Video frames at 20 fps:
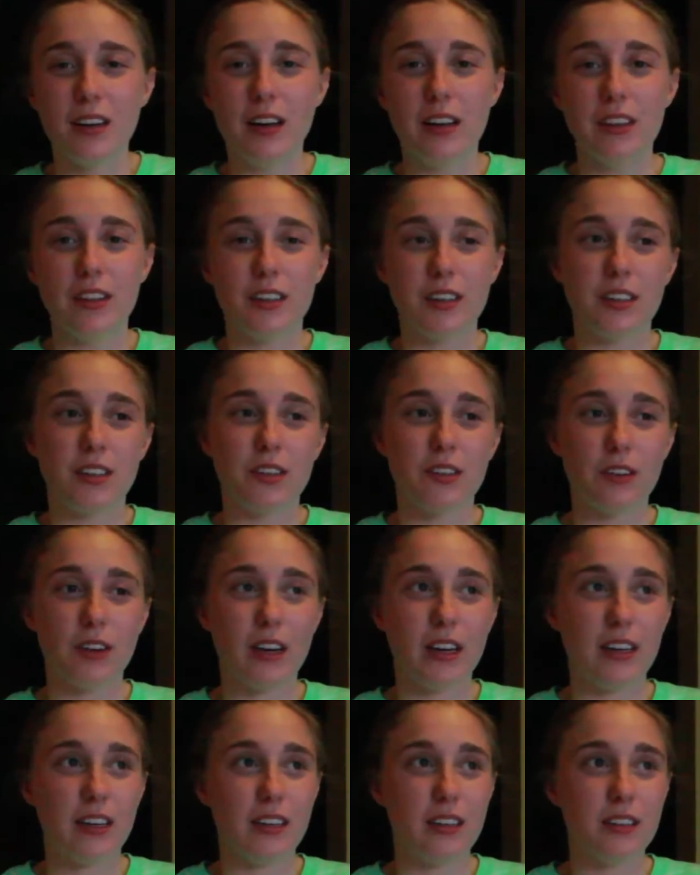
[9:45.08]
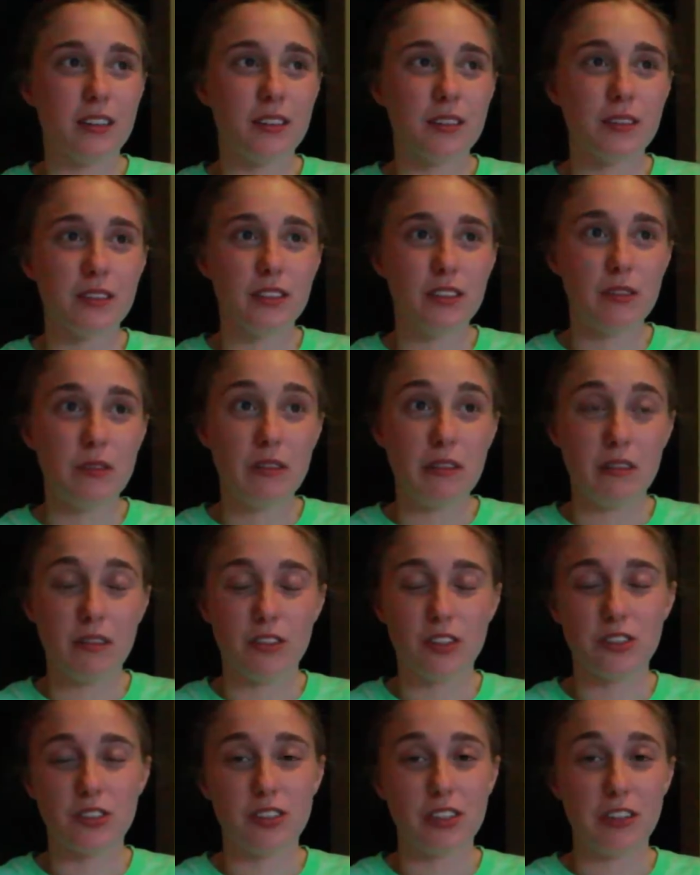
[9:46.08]
and they're
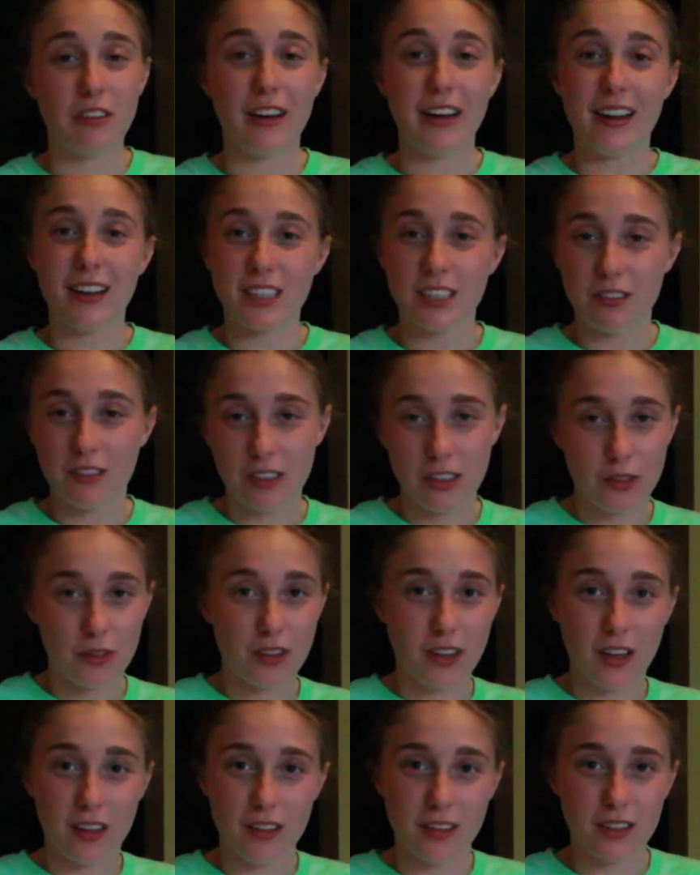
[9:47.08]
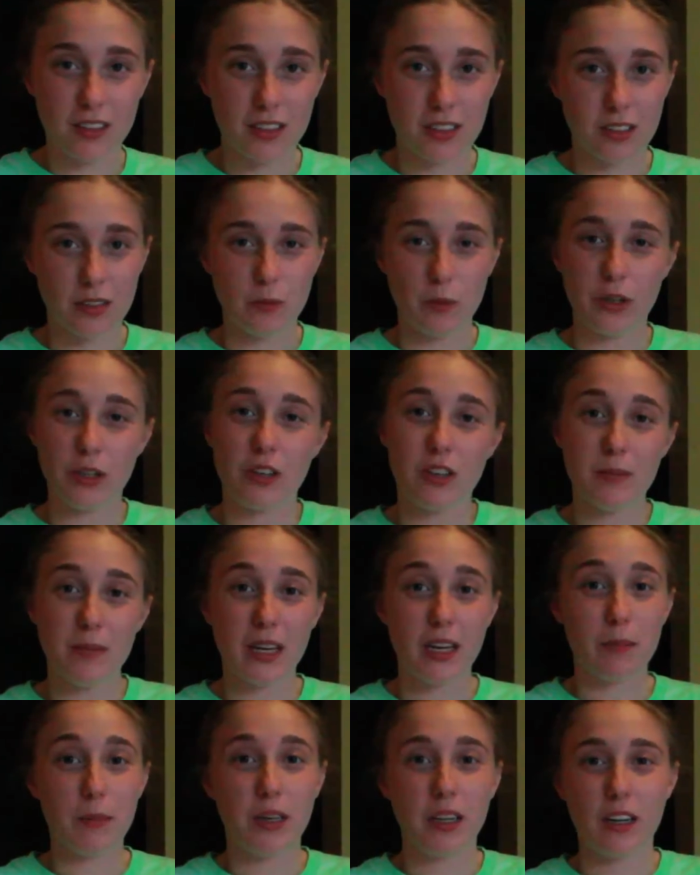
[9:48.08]
just a great activity to do with others where you can
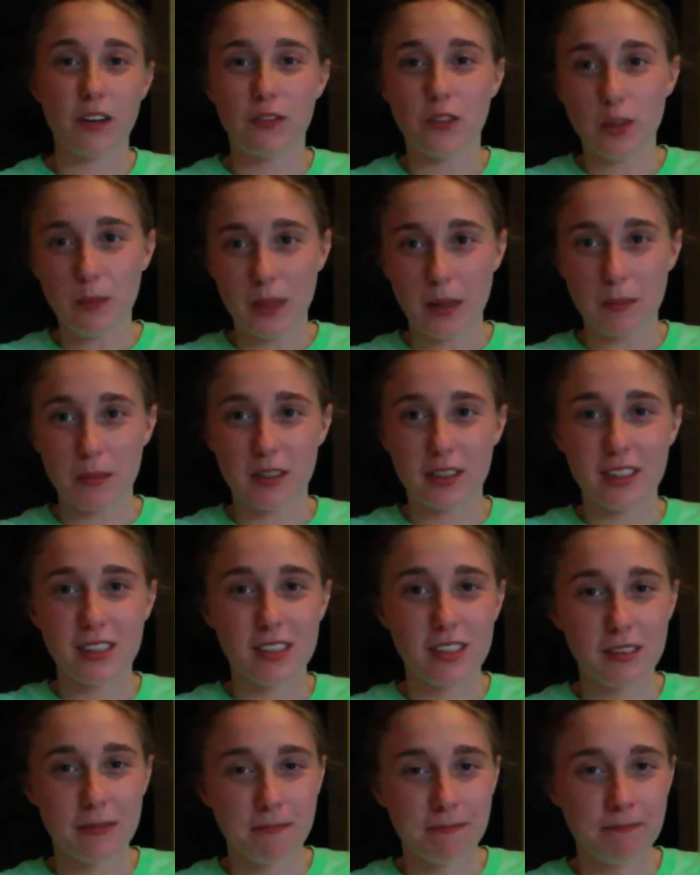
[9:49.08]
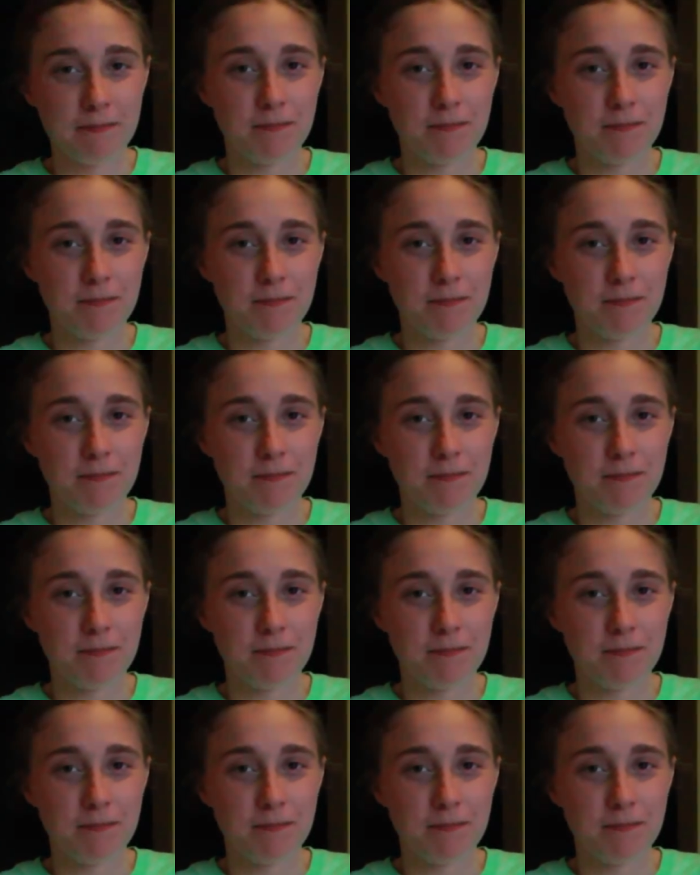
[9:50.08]
make meaningful memories.